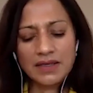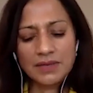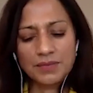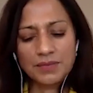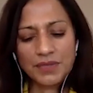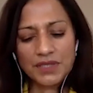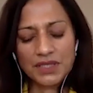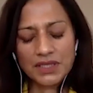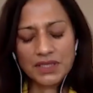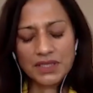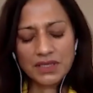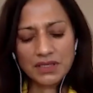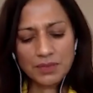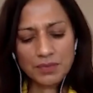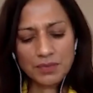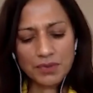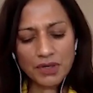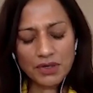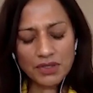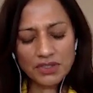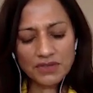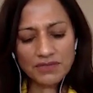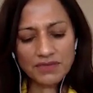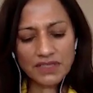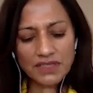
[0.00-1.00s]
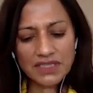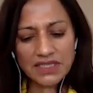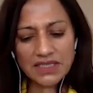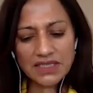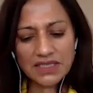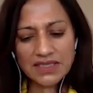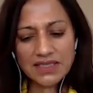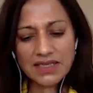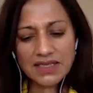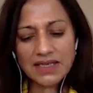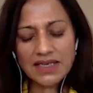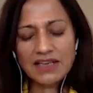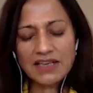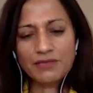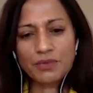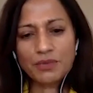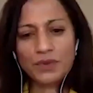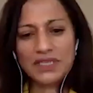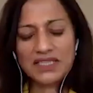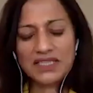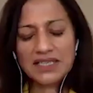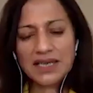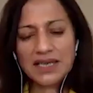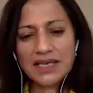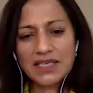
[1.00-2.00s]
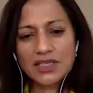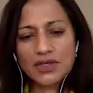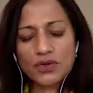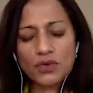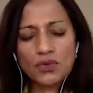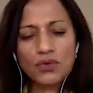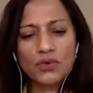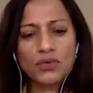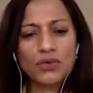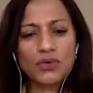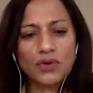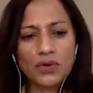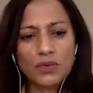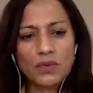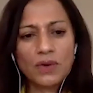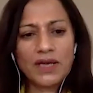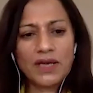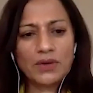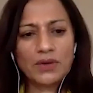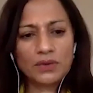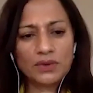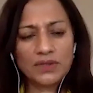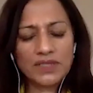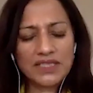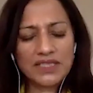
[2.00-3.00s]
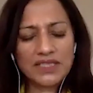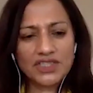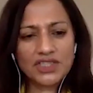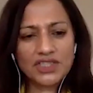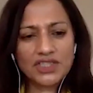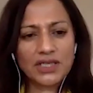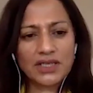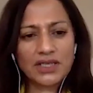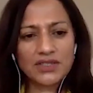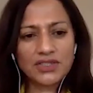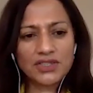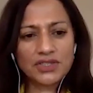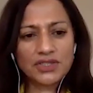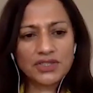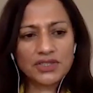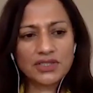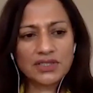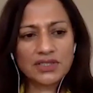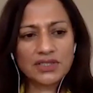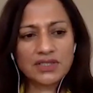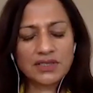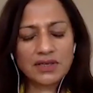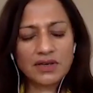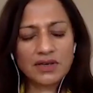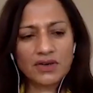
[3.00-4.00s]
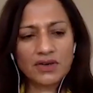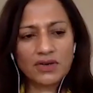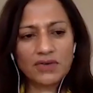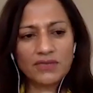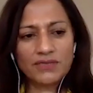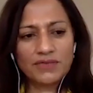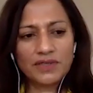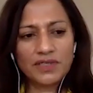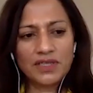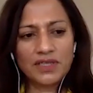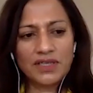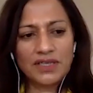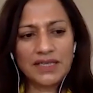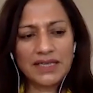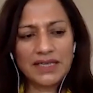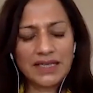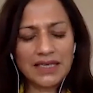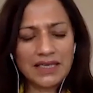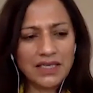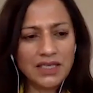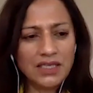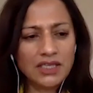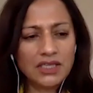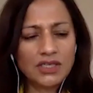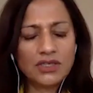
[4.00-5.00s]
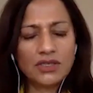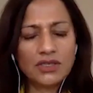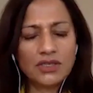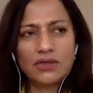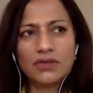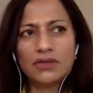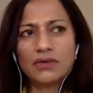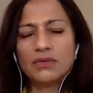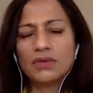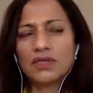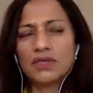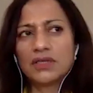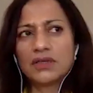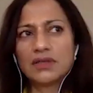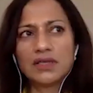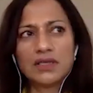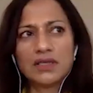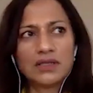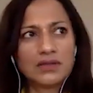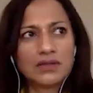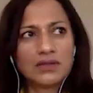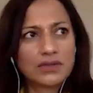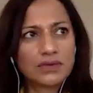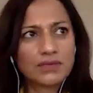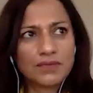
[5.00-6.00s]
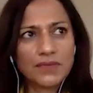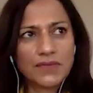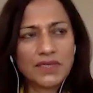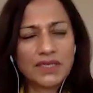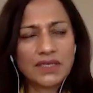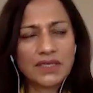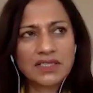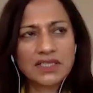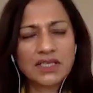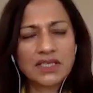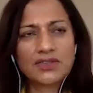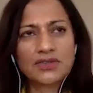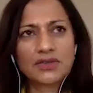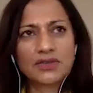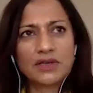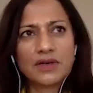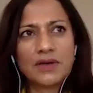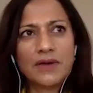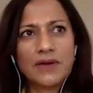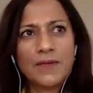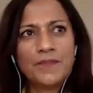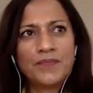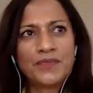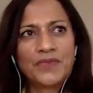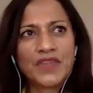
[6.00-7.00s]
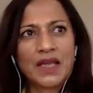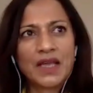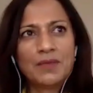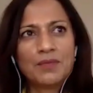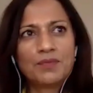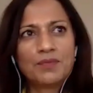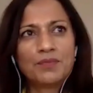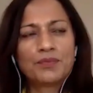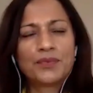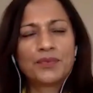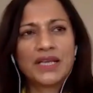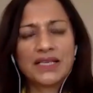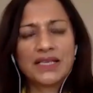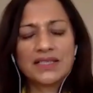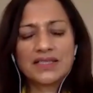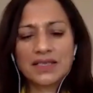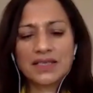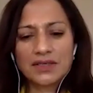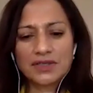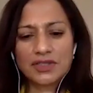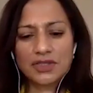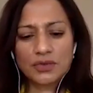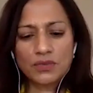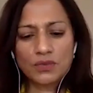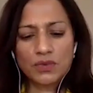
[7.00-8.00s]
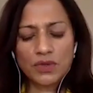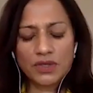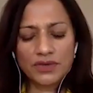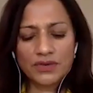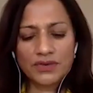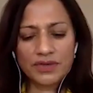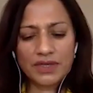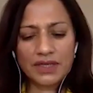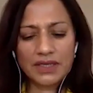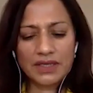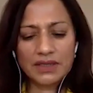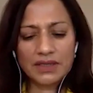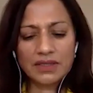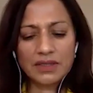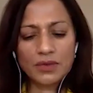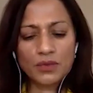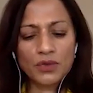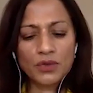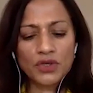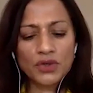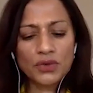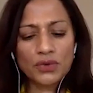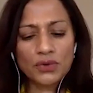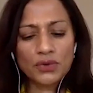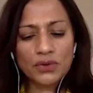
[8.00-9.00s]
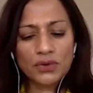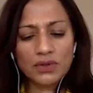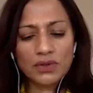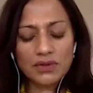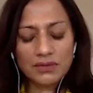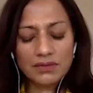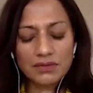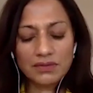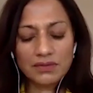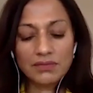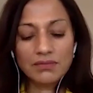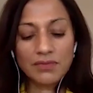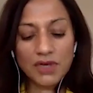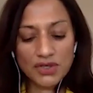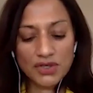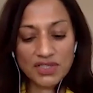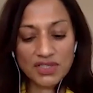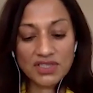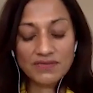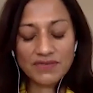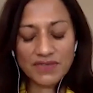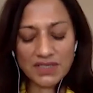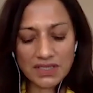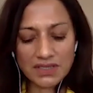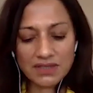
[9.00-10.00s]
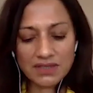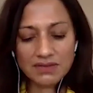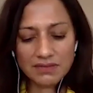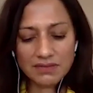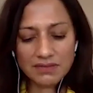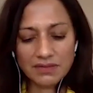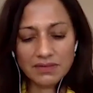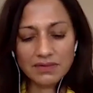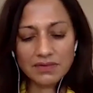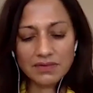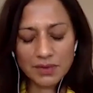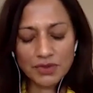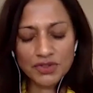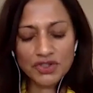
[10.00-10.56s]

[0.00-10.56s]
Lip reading: But the other part of it is, if we take it all away, all these challenges of learning EQ and etc., and bring it down to one thing that we all, most of us, the